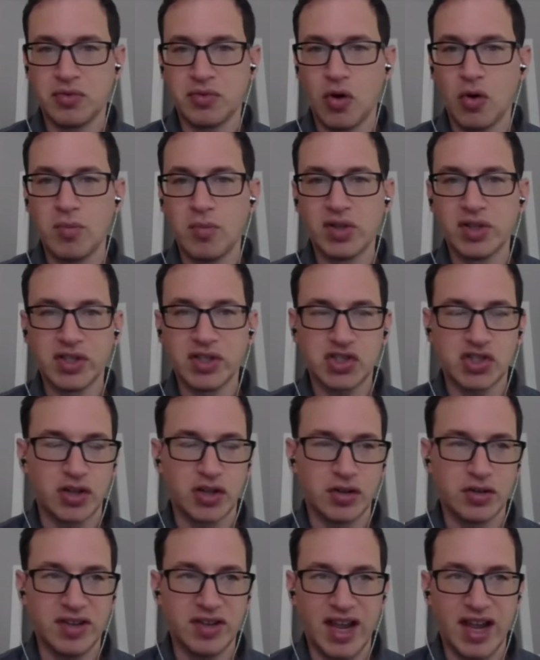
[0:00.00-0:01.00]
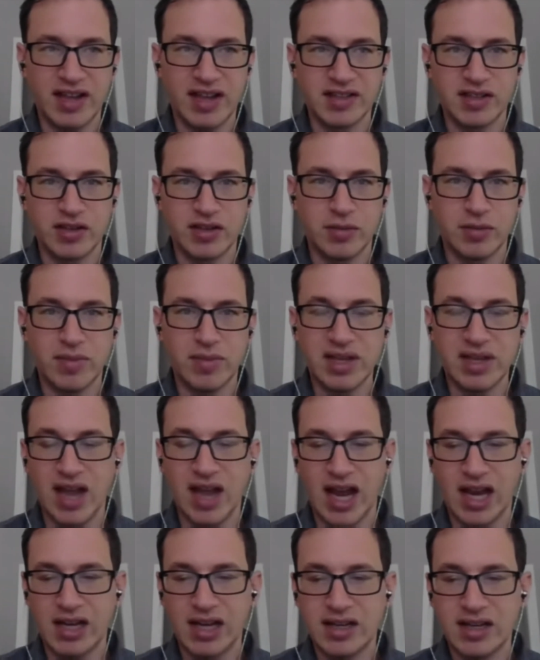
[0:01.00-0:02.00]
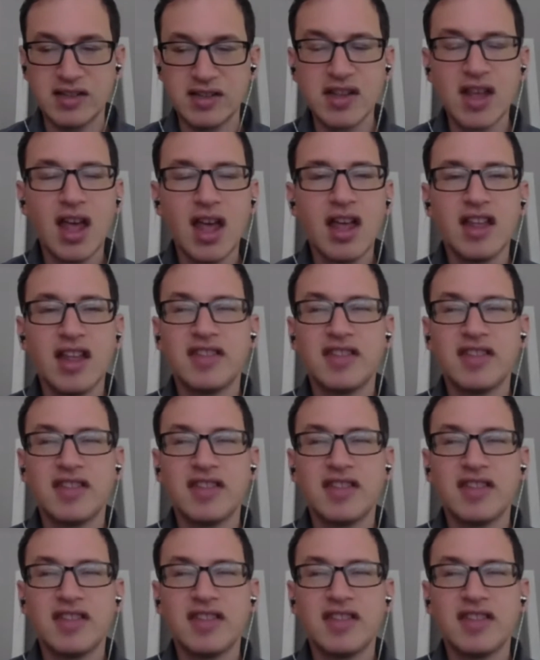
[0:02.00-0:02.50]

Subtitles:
pro-militia days in the mid-90s,